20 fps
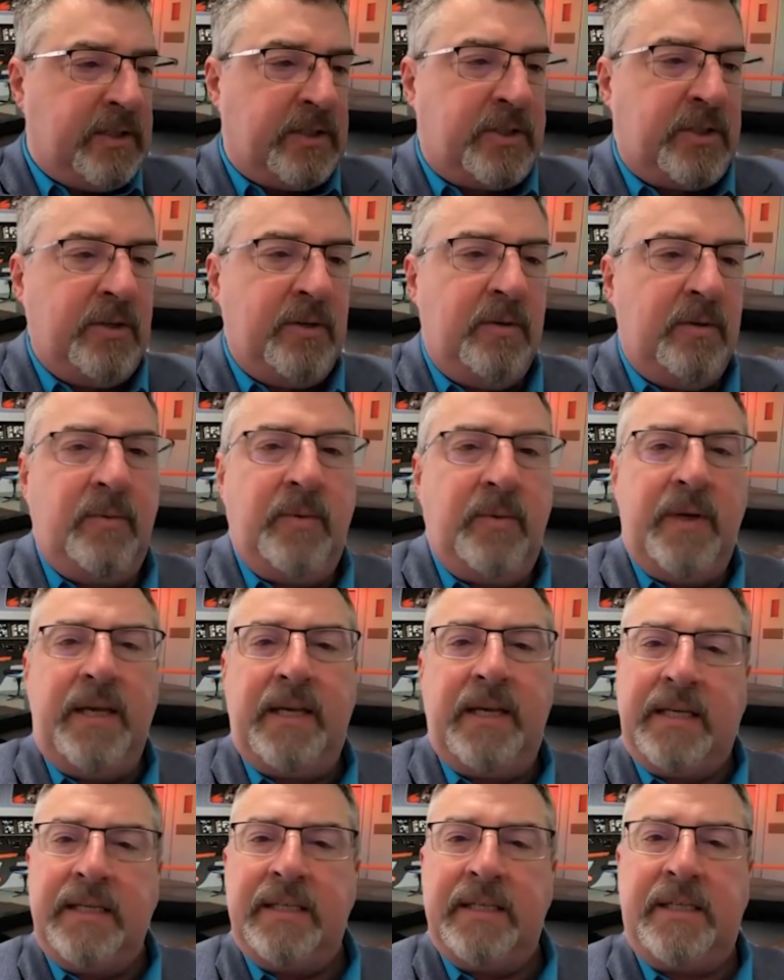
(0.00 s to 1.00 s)
Do we
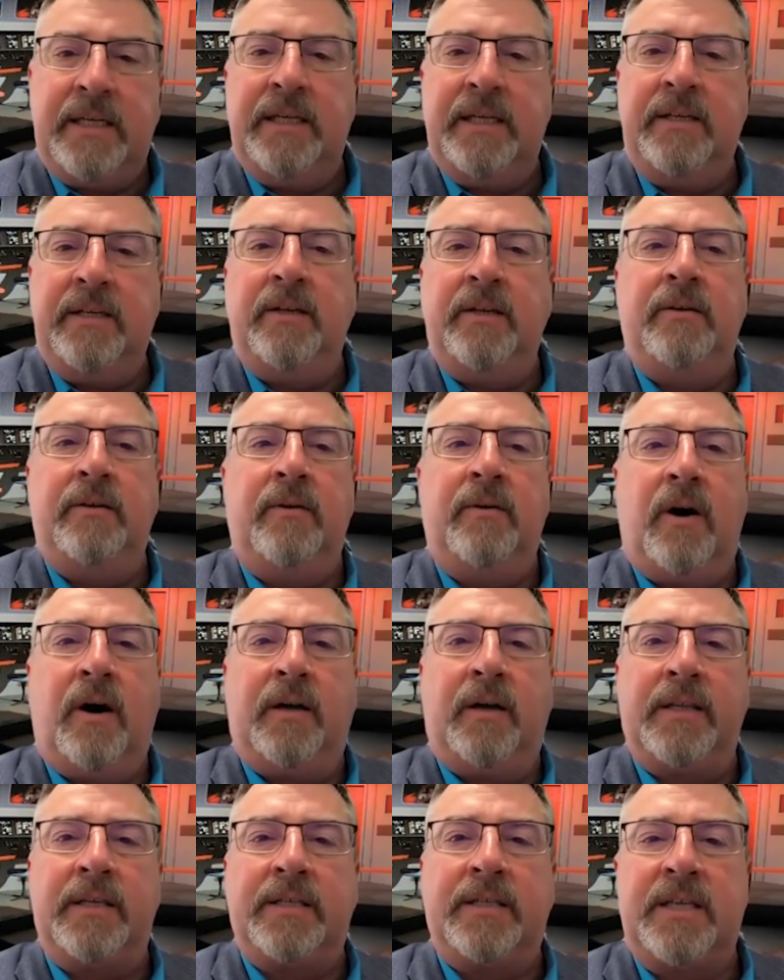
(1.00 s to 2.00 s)
continue
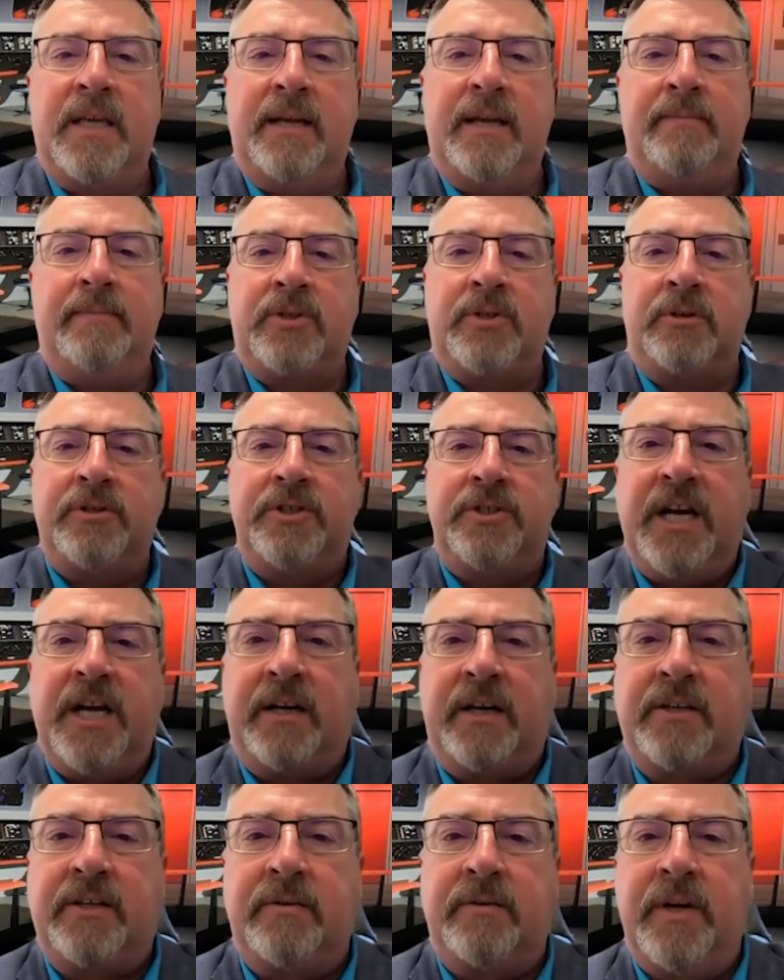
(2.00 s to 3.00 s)
on the same
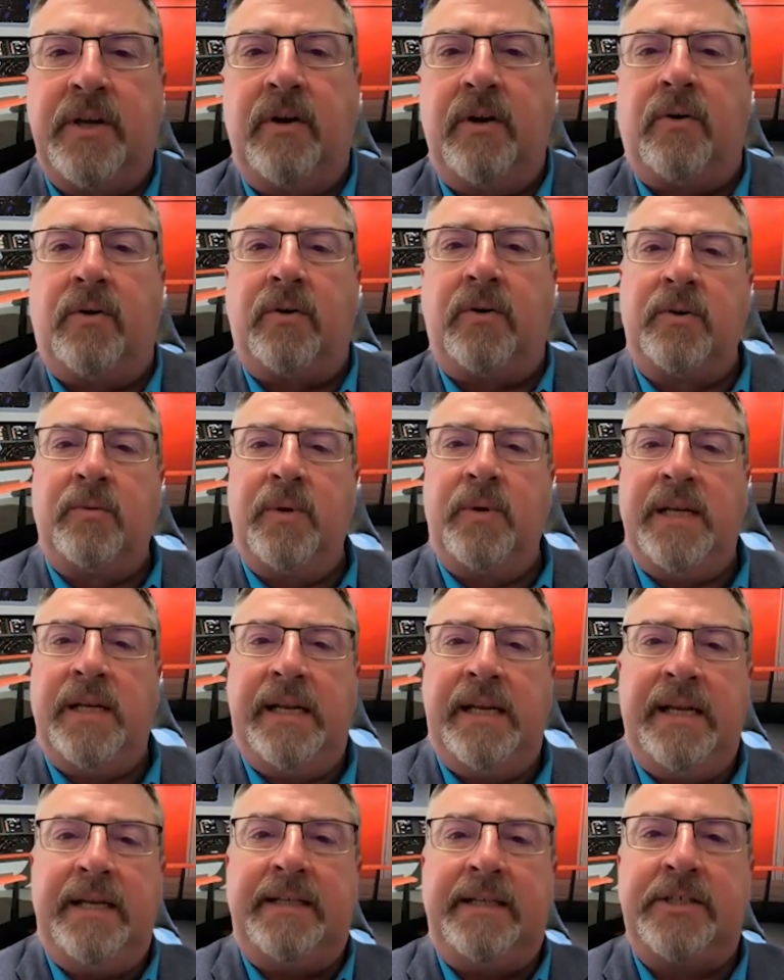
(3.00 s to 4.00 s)
trajectory, or do we
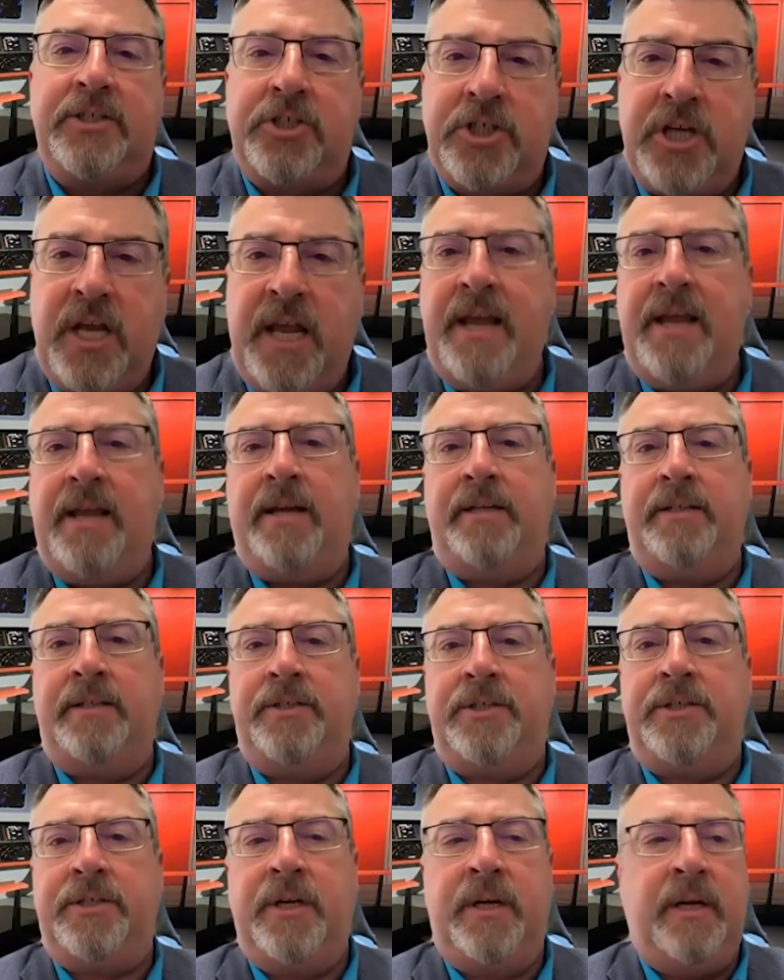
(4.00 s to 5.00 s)
need to
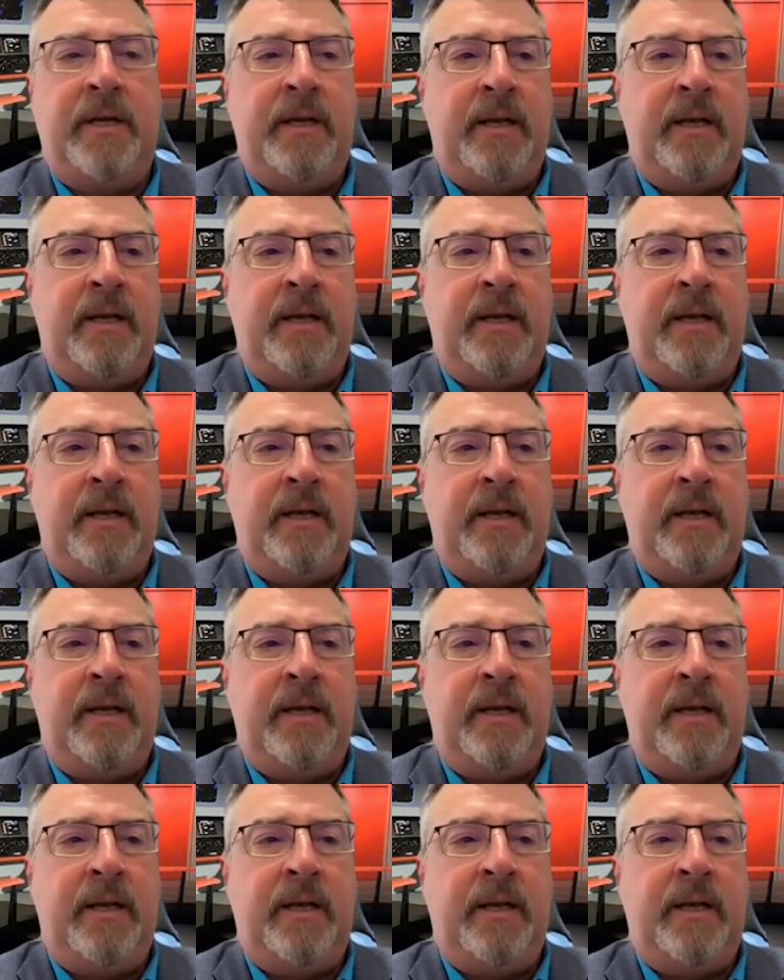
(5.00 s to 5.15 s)
change